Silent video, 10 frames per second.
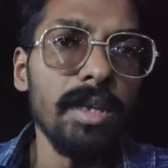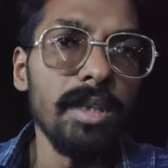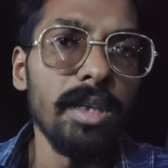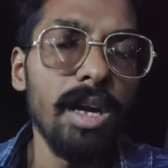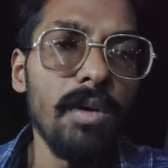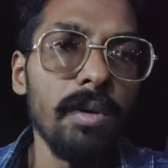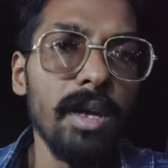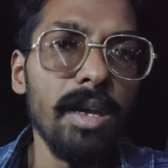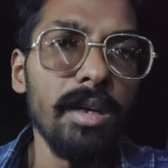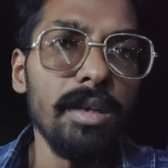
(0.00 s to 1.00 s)
wearing the crown
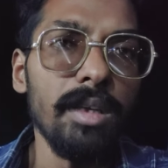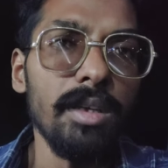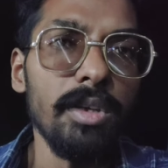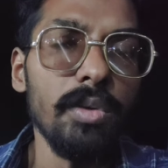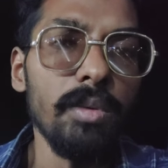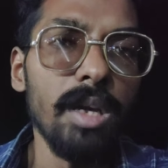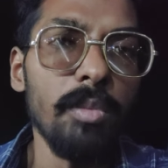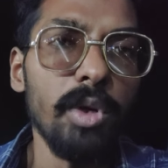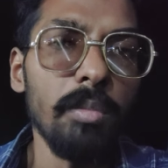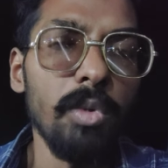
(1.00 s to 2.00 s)
and the new
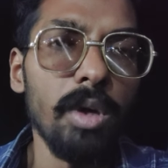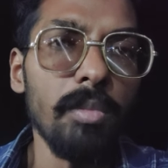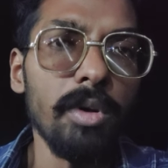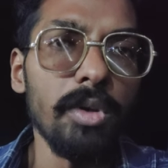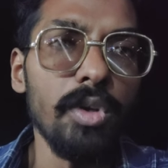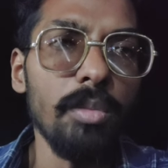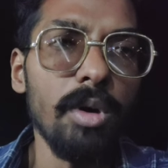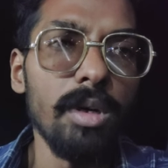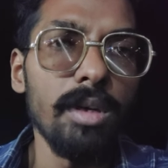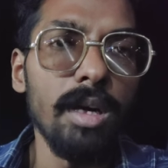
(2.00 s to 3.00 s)
debuting Pokemon
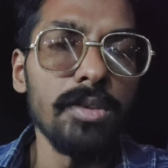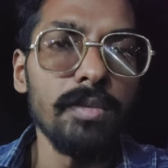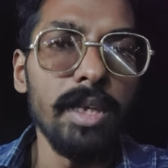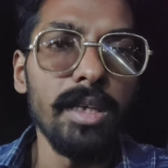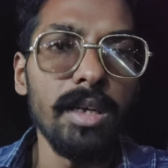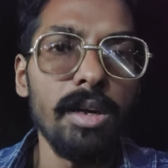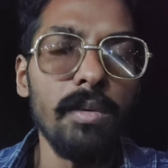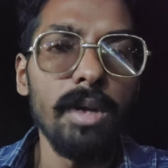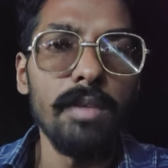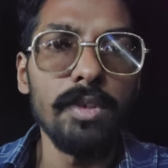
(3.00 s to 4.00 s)
Cubone also wearing a
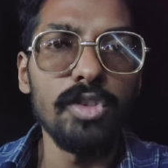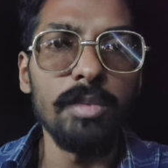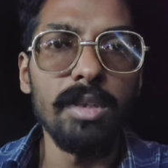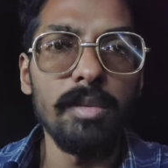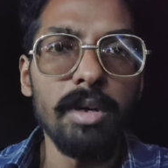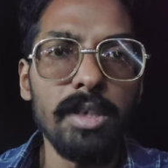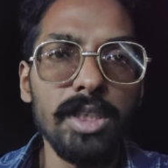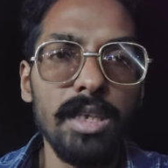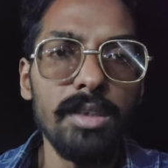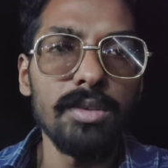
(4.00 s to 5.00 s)
crown, and if you're super watching
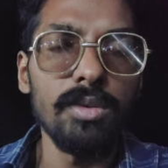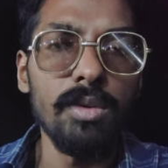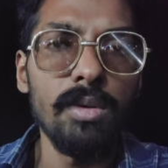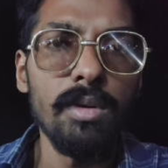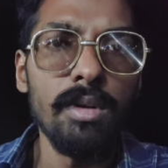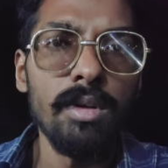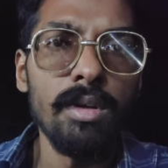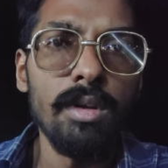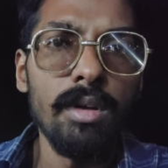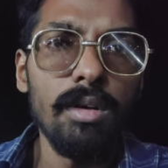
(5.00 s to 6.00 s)
Madoka Shiny, so
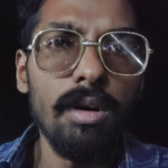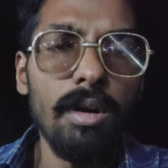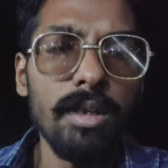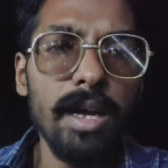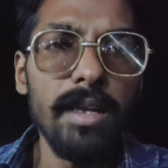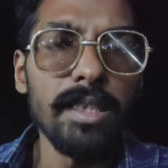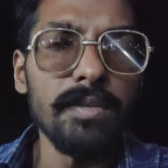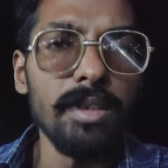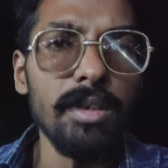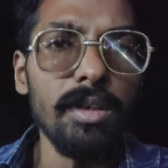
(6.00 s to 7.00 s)
all the
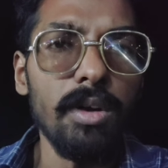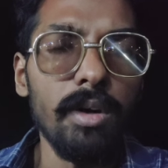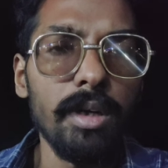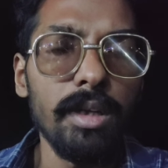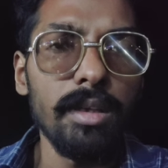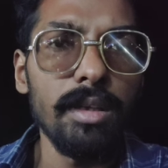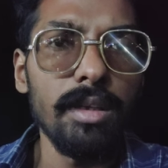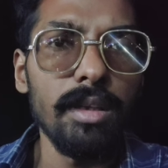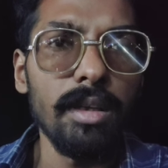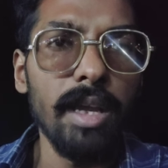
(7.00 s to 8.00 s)
highlights we did not
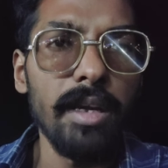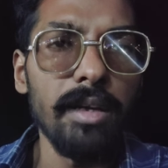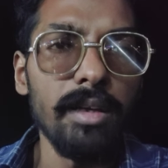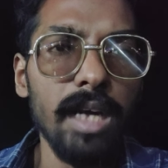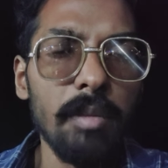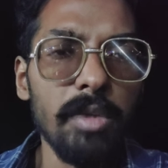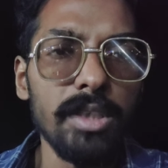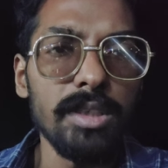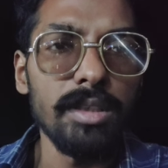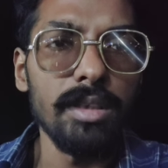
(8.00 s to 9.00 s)
get that
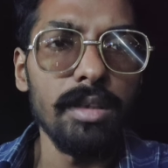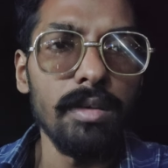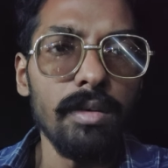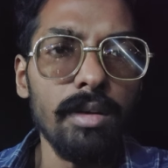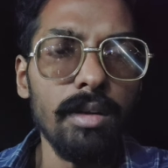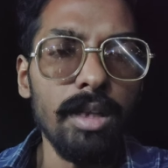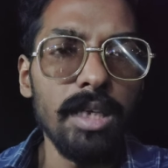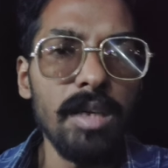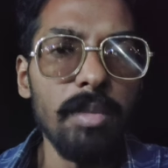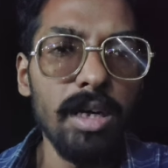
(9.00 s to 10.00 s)
much
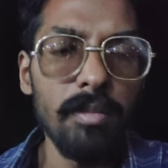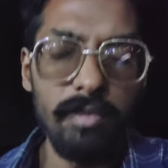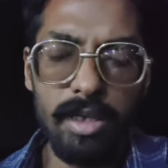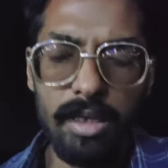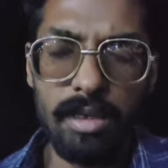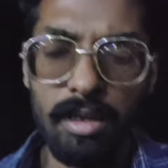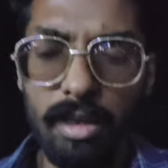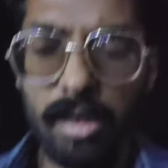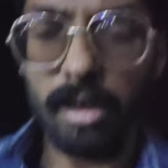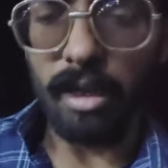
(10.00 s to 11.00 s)
lucky, but we
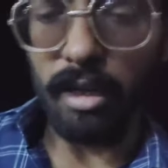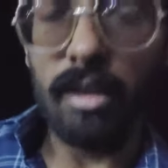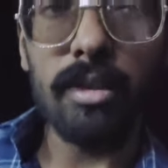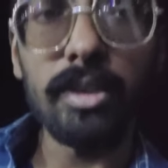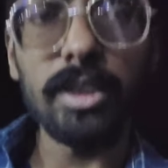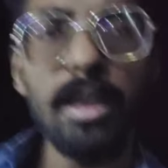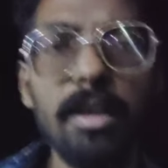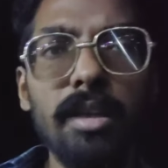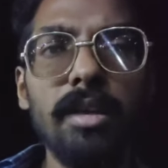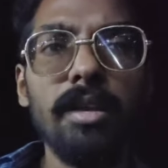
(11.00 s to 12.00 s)
get a
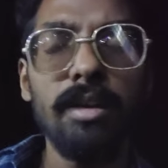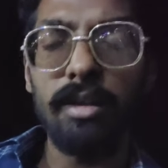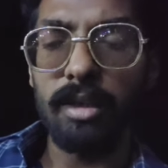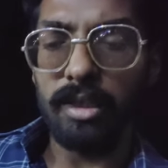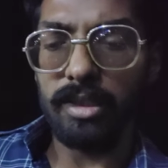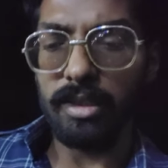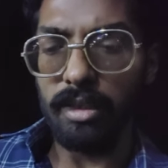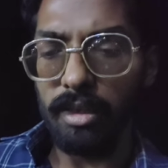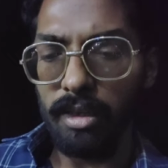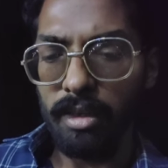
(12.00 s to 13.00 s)
shiny
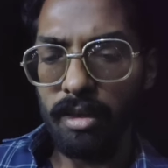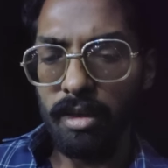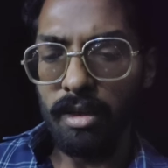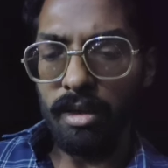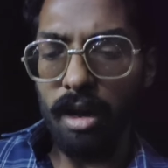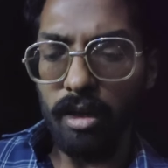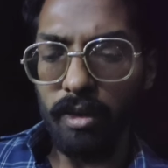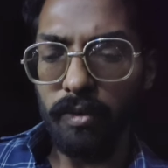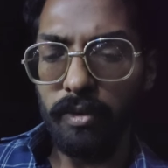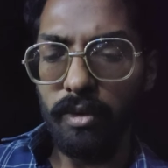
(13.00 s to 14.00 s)
Duskull
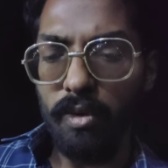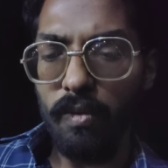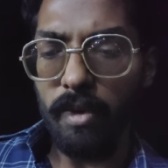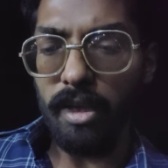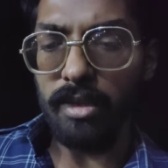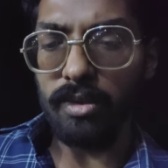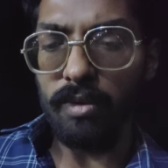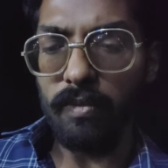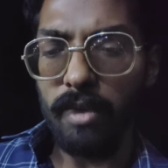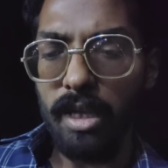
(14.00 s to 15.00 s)
out of nowhere.
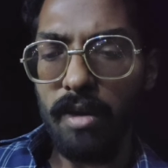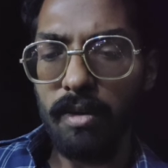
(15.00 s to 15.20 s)
So we